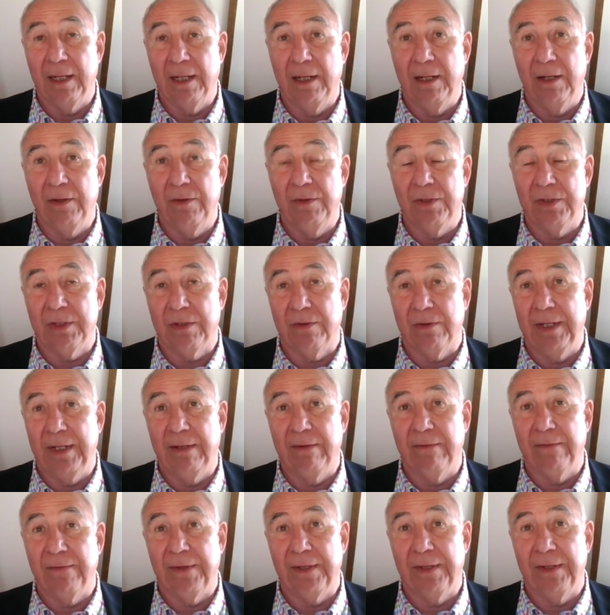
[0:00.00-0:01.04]
lose
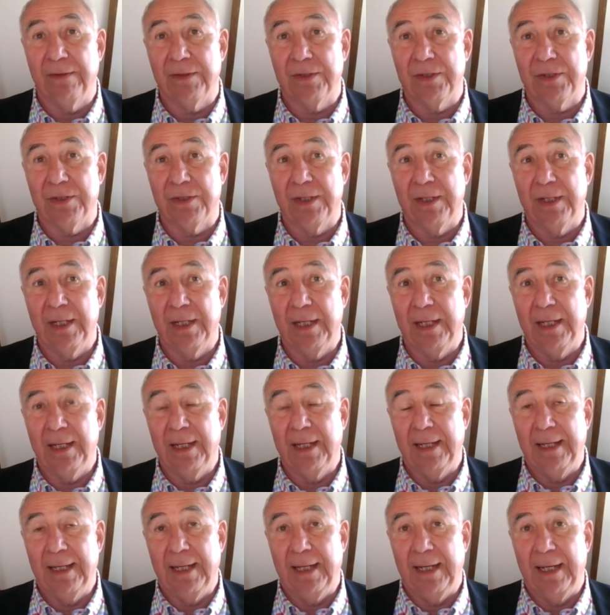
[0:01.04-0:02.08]
green fields.
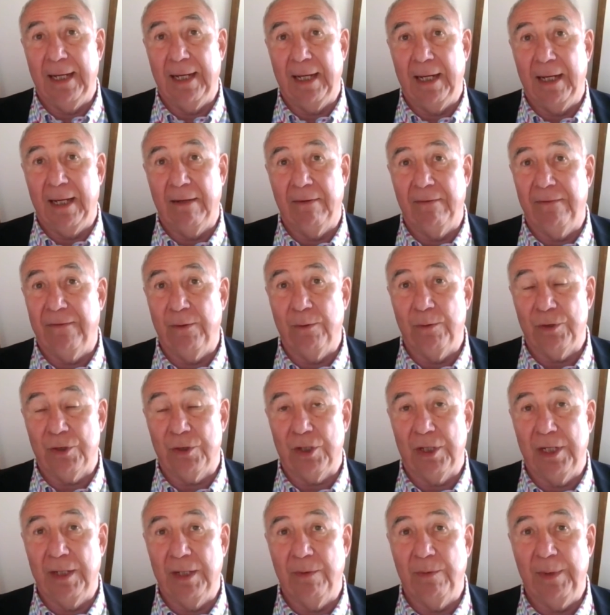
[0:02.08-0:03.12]

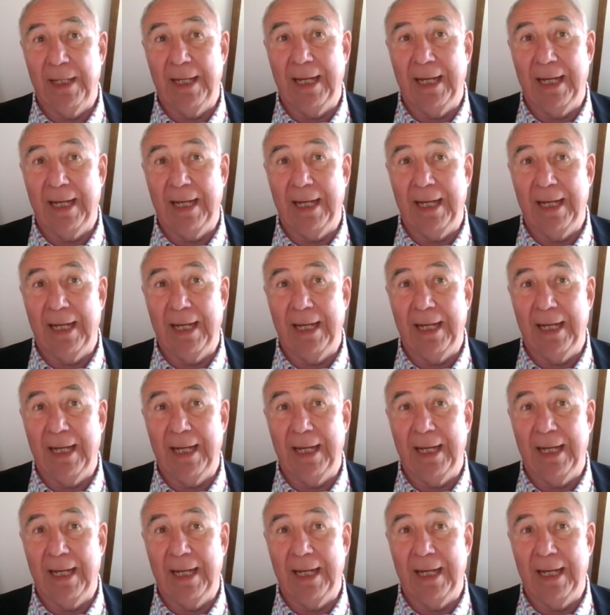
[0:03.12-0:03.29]
Unfortunately, we